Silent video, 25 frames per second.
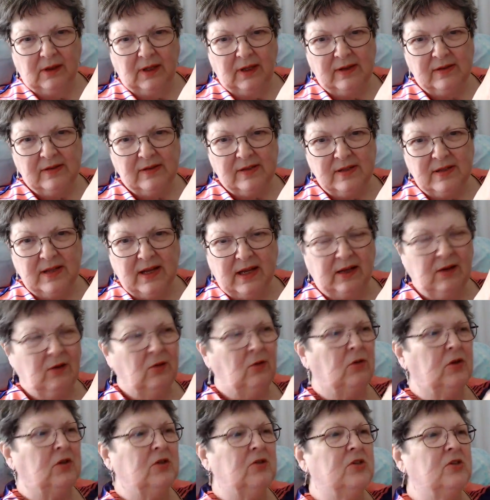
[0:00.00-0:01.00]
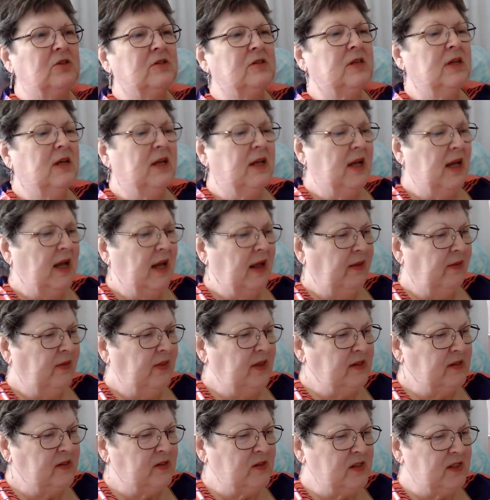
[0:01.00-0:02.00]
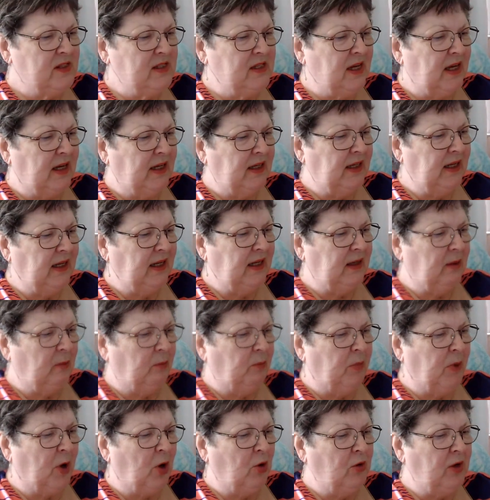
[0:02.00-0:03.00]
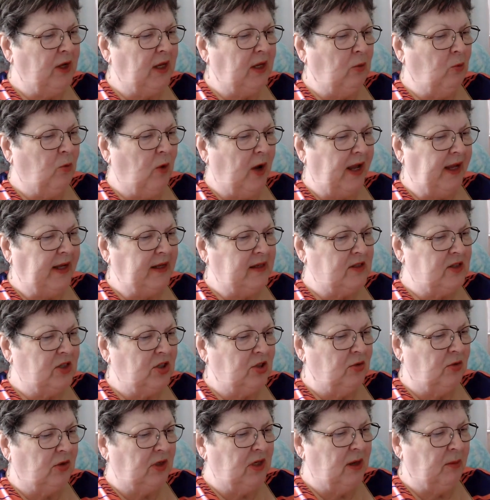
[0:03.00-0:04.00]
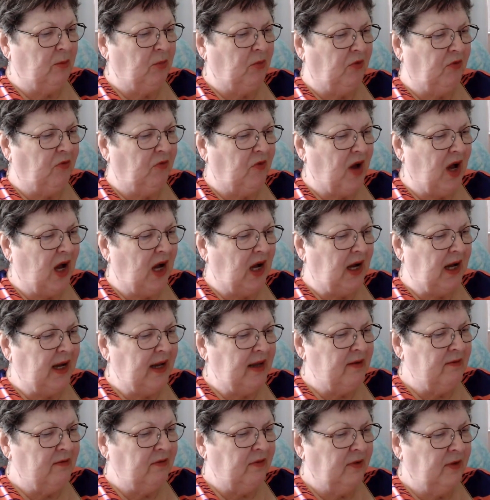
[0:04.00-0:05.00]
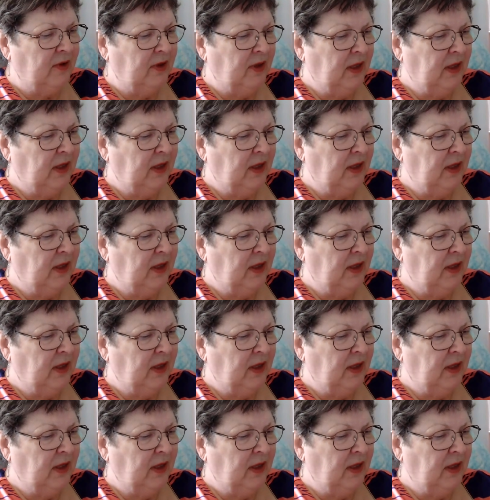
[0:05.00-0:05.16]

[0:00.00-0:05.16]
Isn't that gorgeous? This is done in a bulky weight too, a number five.